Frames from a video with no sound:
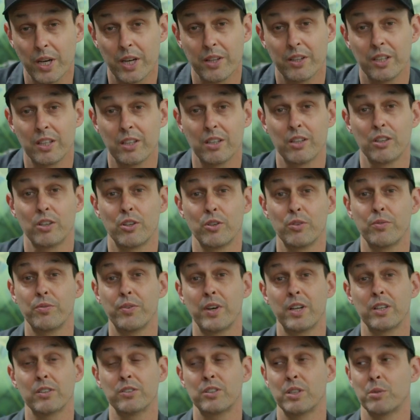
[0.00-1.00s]
And I think a good
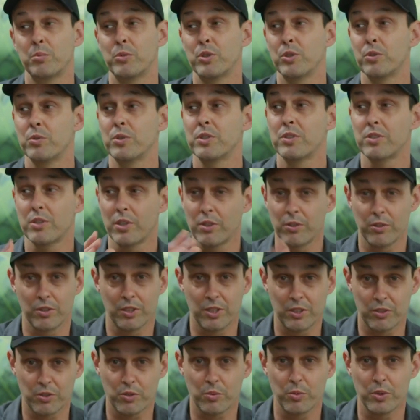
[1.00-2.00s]
final tip too is, other
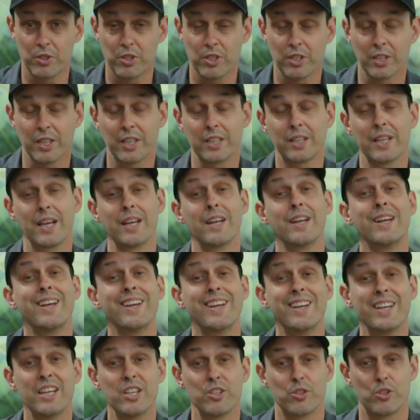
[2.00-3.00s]
than squeegeeing like that,
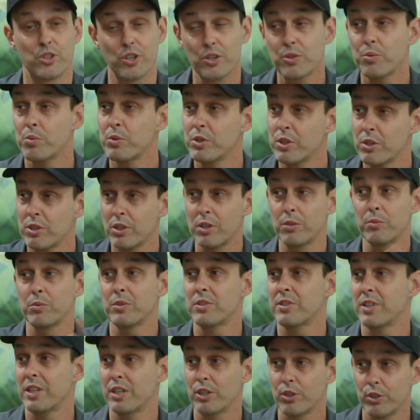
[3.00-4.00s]
is just when you're done
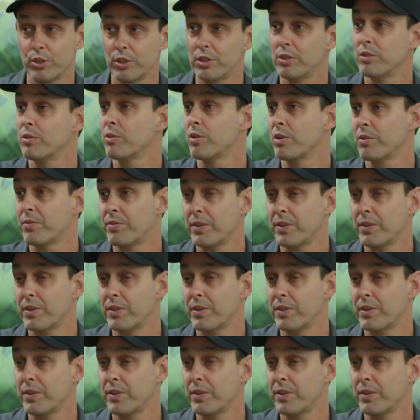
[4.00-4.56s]
with, say, a hood or a